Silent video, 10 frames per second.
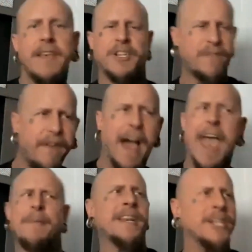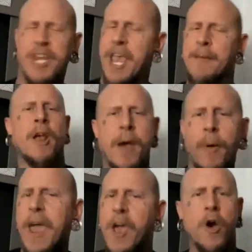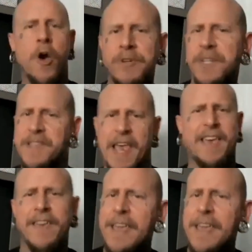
just vibing and jamming on my way home, just like,